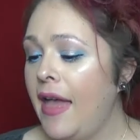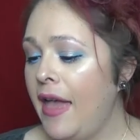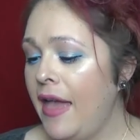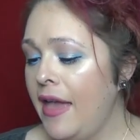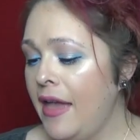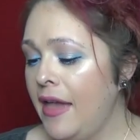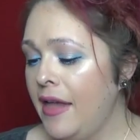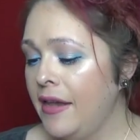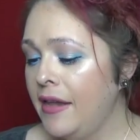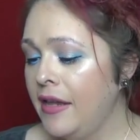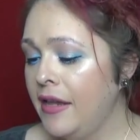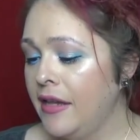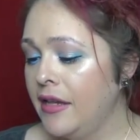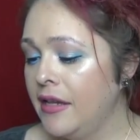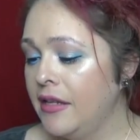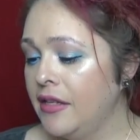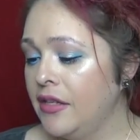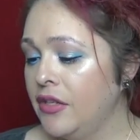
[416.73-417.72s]
And
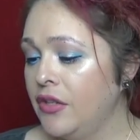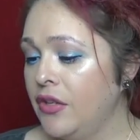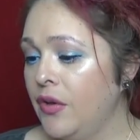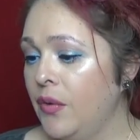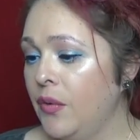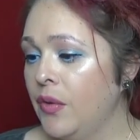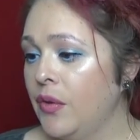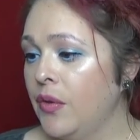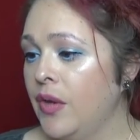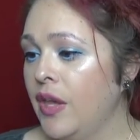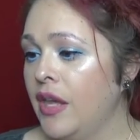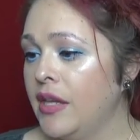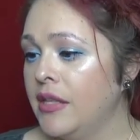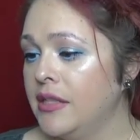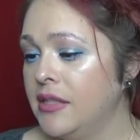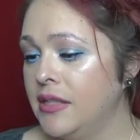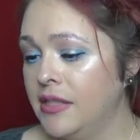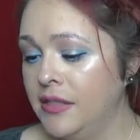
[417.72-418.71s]
you know, you
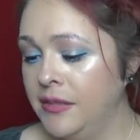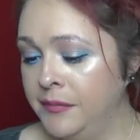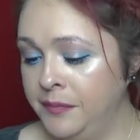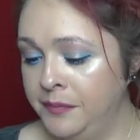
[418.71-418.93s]
get